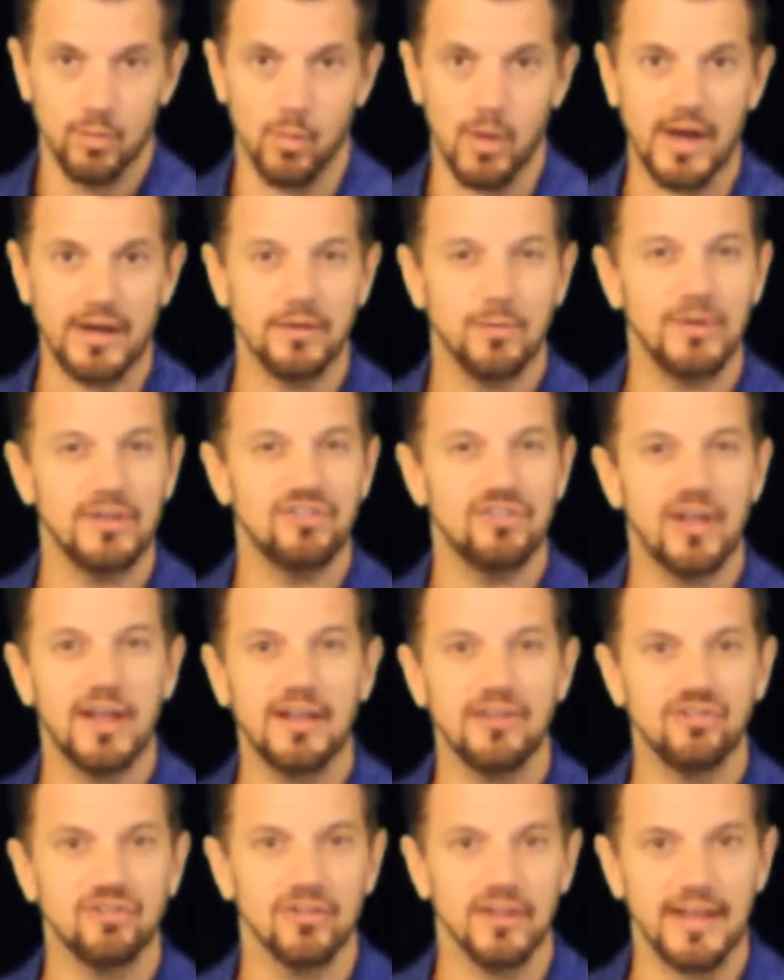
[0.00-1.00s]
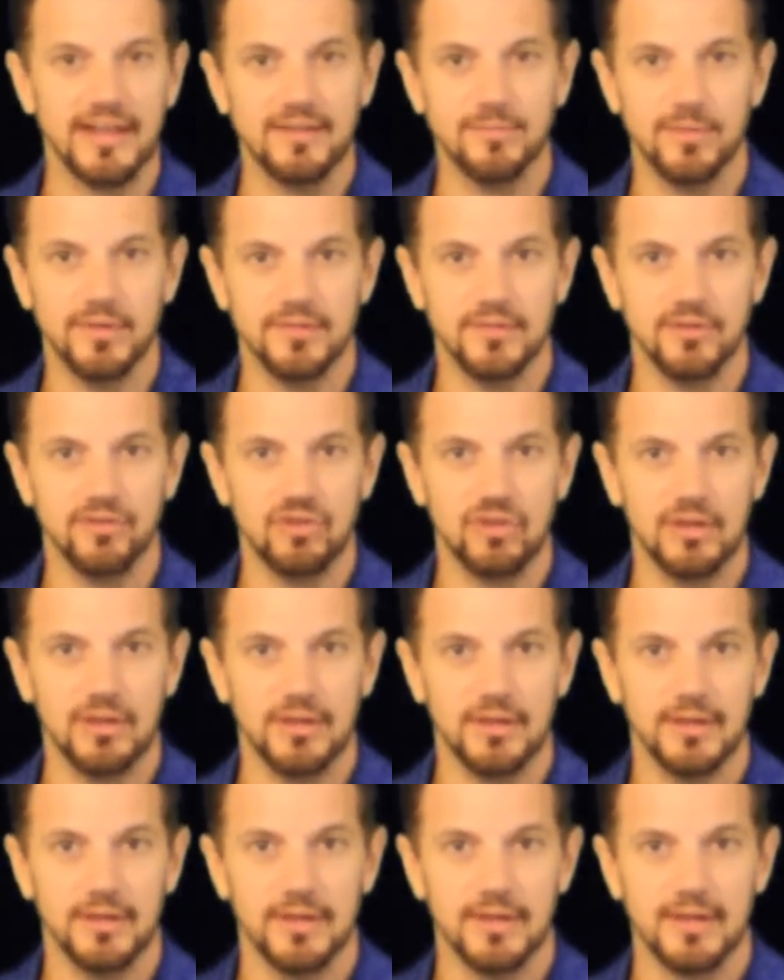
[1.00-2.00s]
Why do we change lane position?
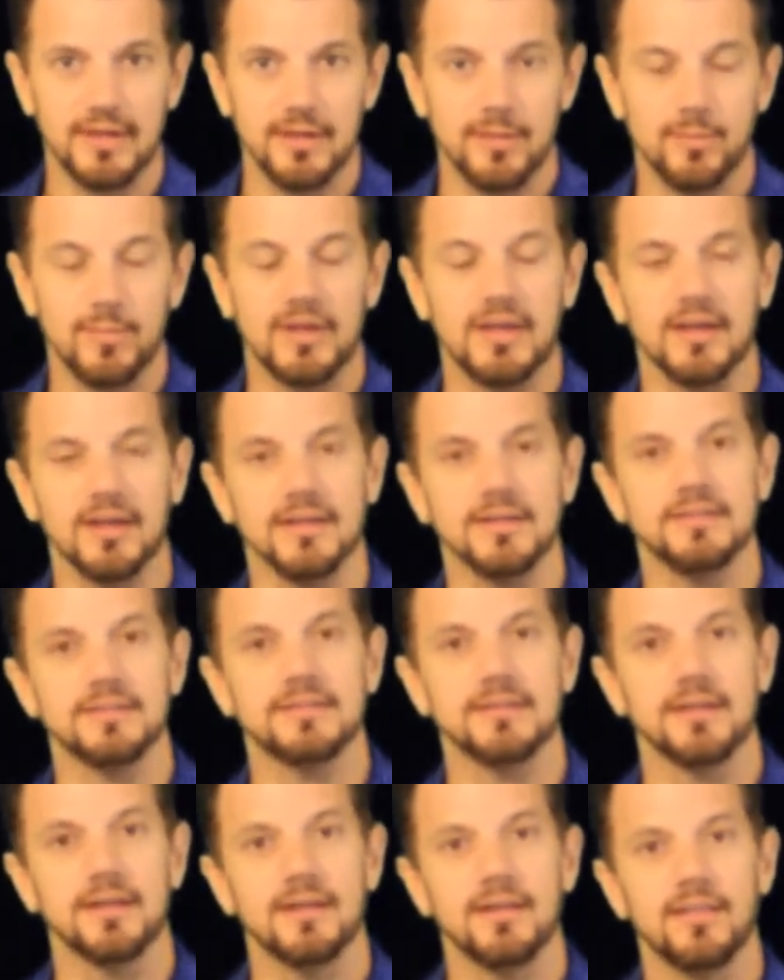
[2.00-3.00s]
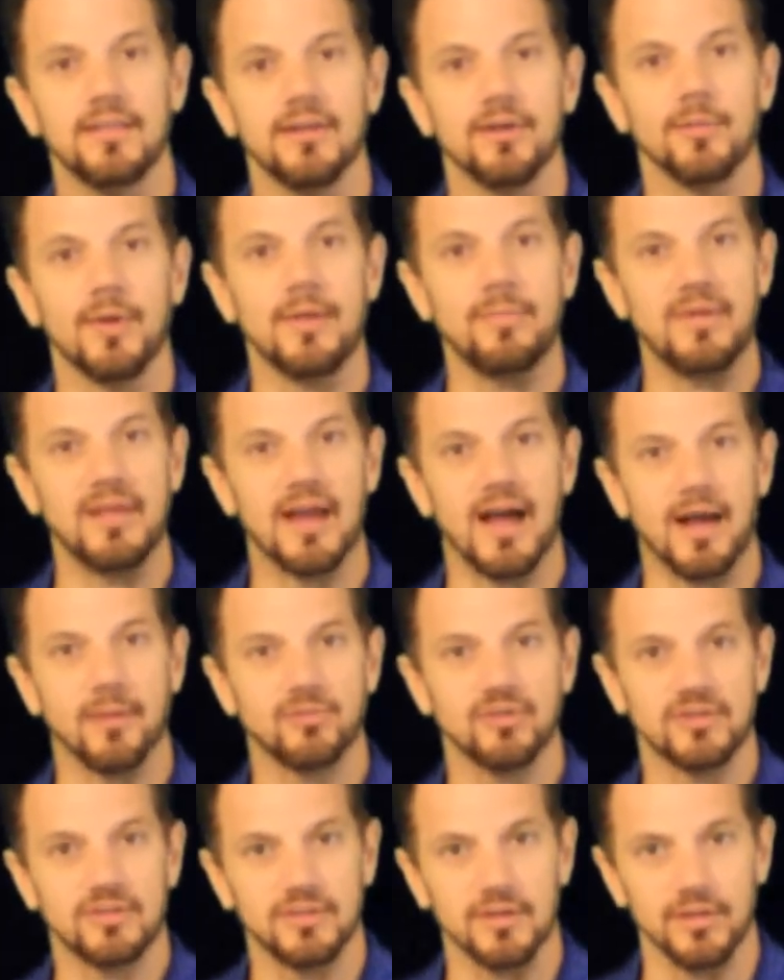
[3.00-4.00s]
Because there might be
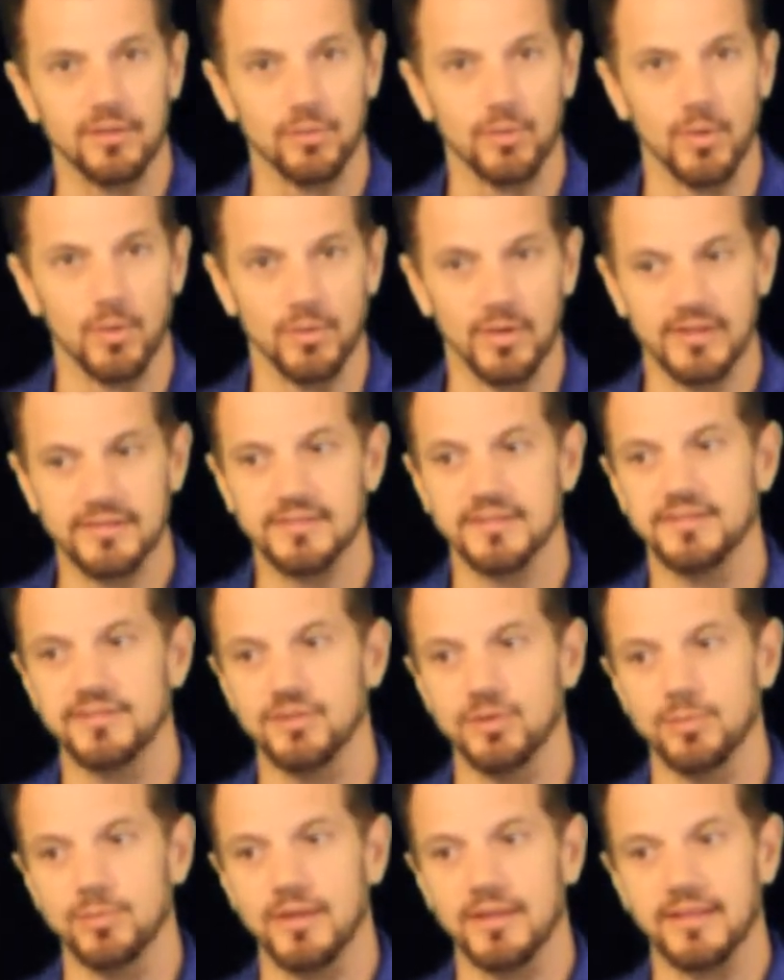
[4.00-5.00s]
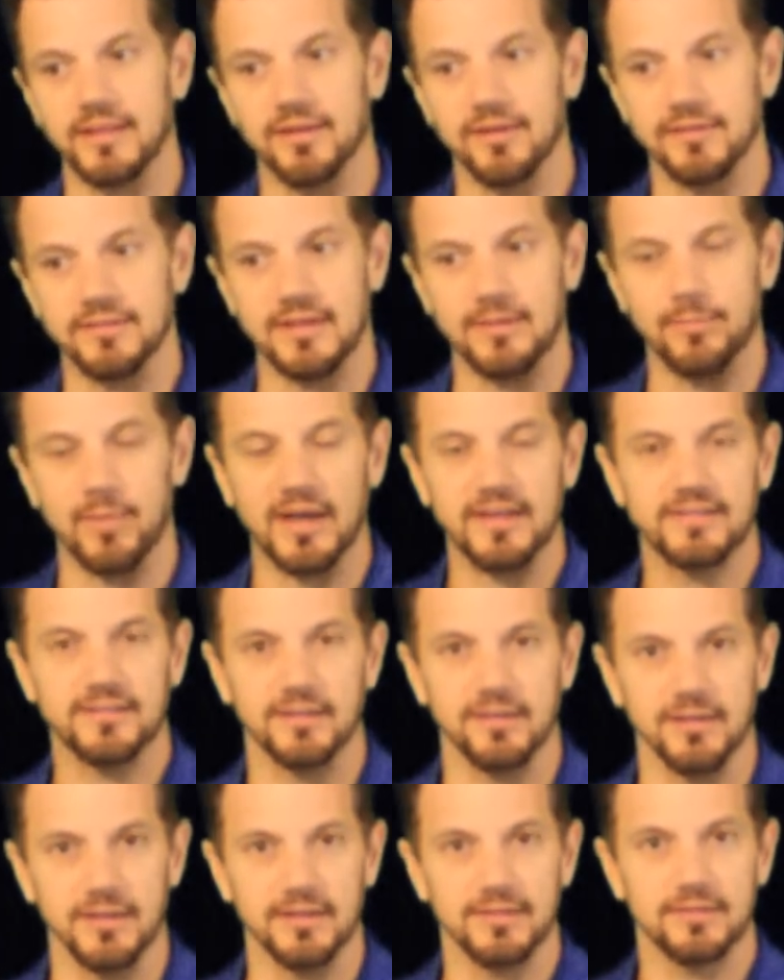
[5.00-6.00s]
objects in the road. Let's assume that there is a
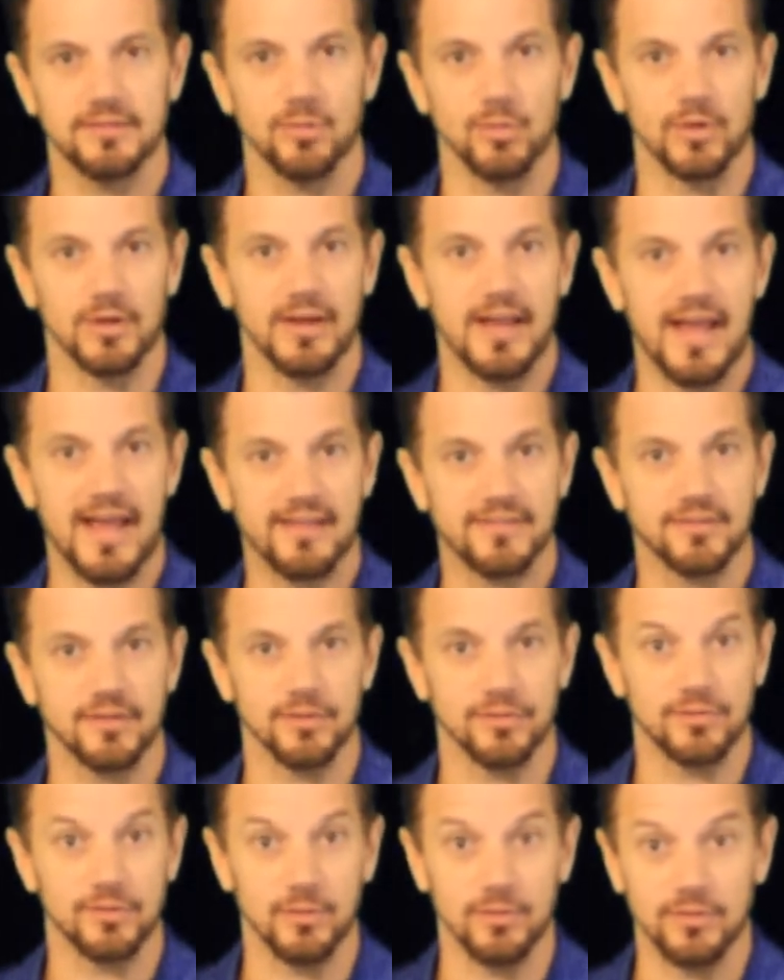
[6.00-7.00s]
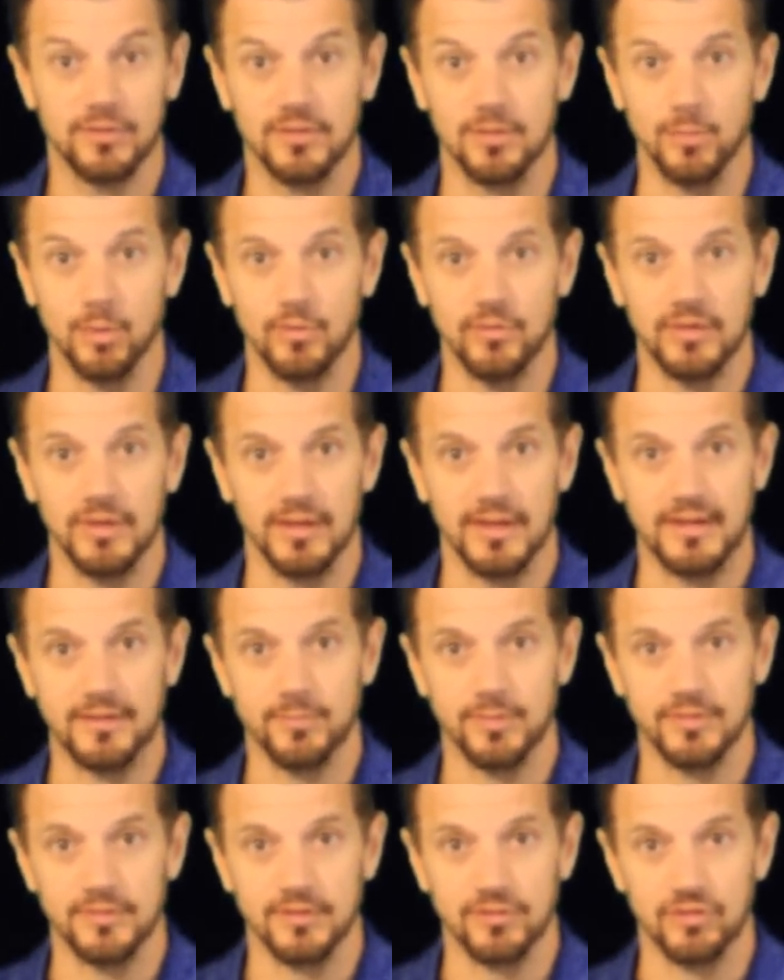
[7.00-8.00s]
bicyclist. We're going to ask our students to move to
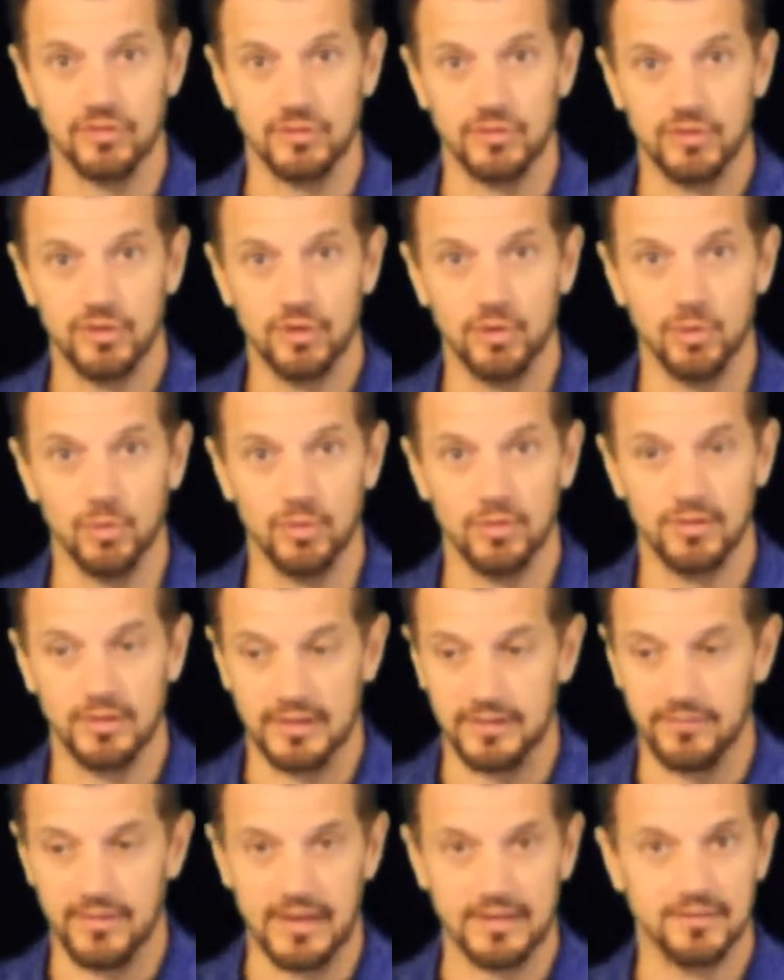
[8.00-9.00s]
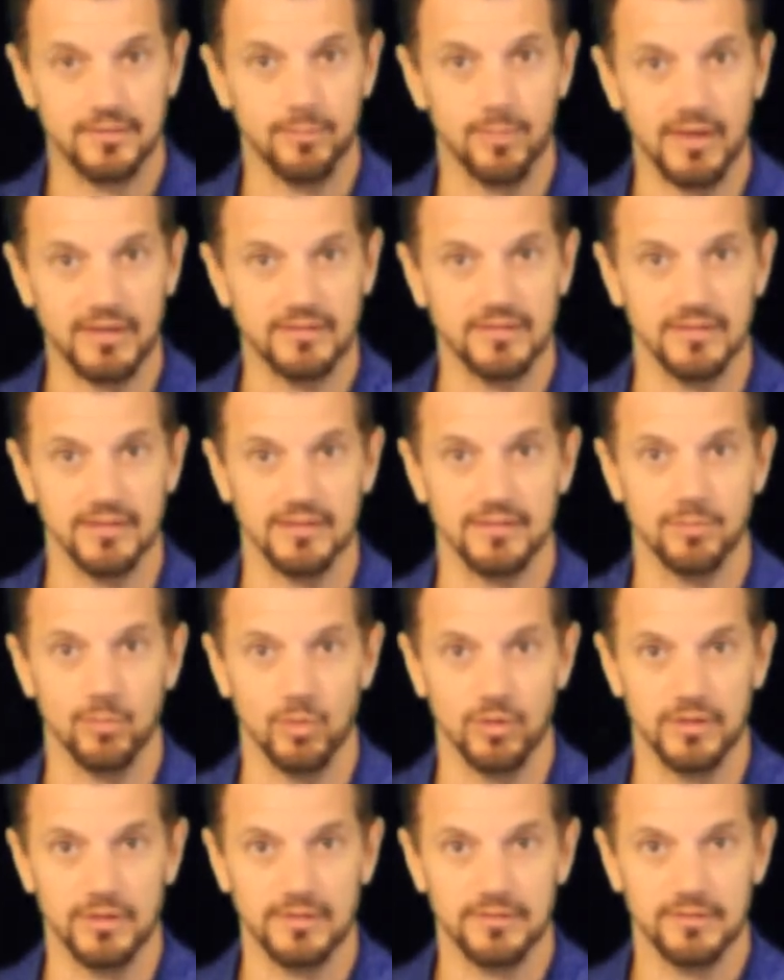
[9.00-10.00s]
lane position 2 to give that bicyclist
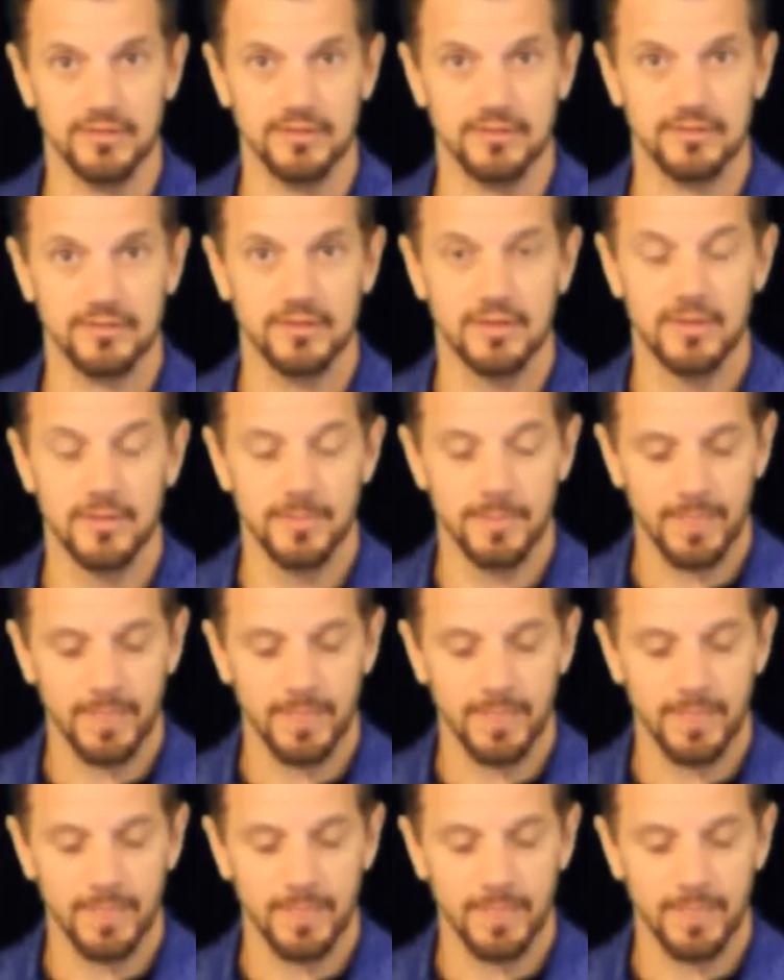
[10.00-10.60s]
more distance.